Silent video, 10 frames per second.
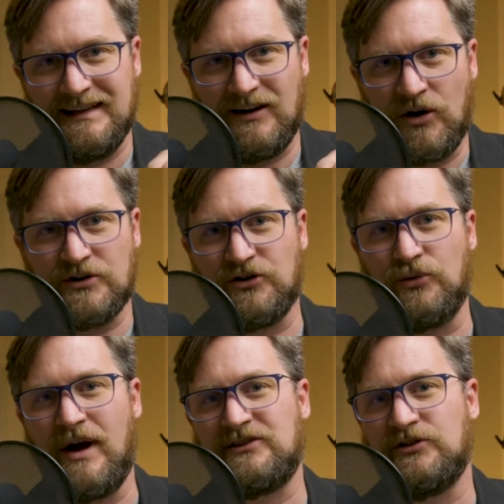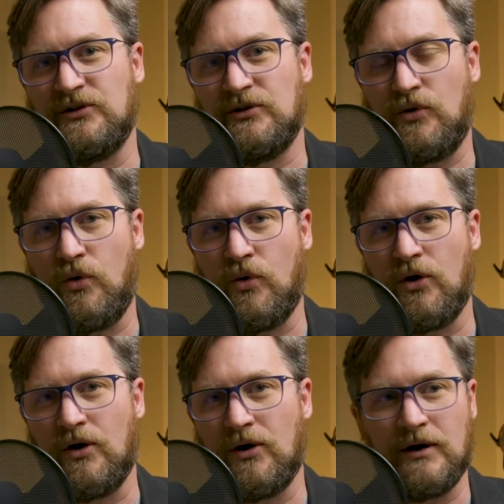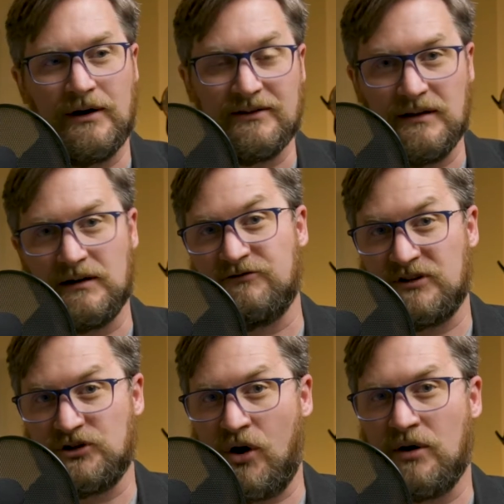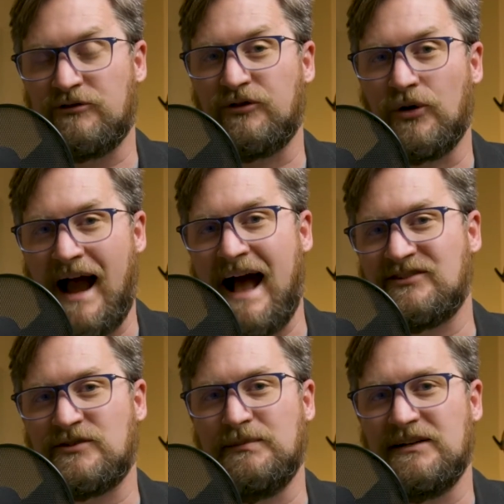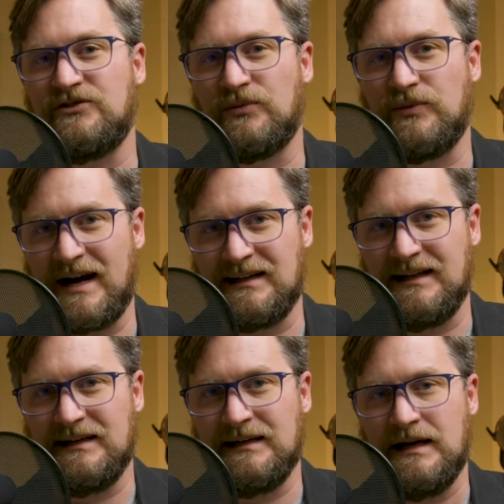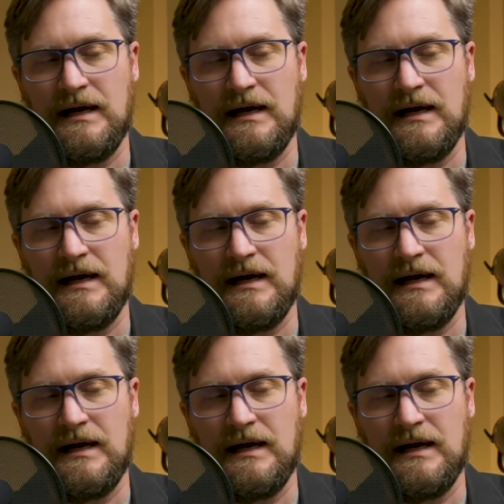art director or the photographer asked me directly.